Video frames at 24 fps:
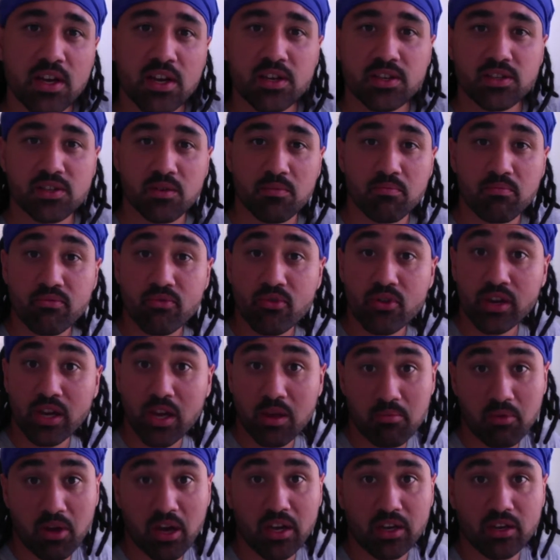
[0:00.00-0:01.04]
So bring
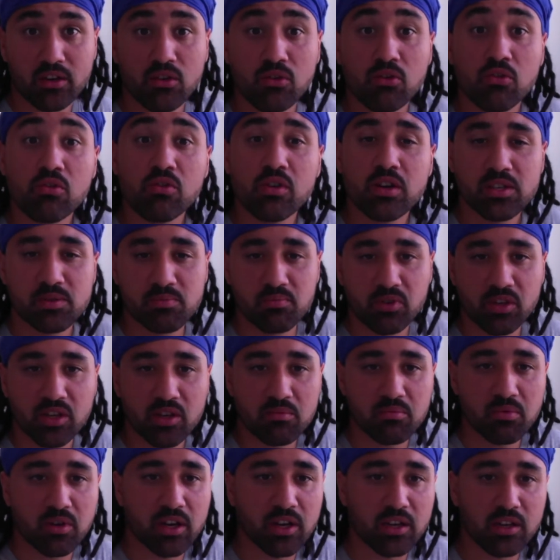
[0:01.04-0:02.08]
it back. Always bring
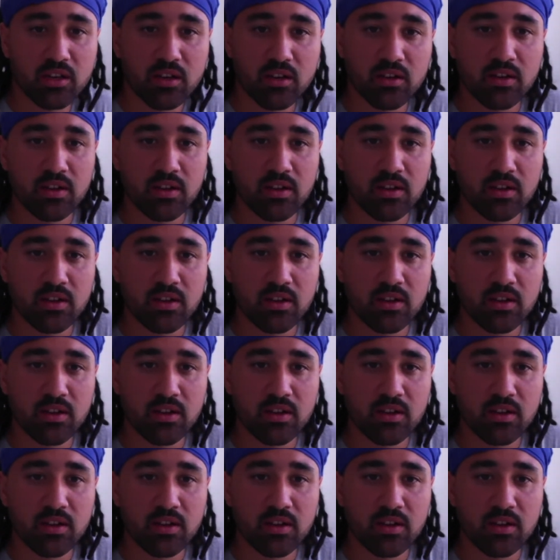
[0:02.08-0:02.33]
it back.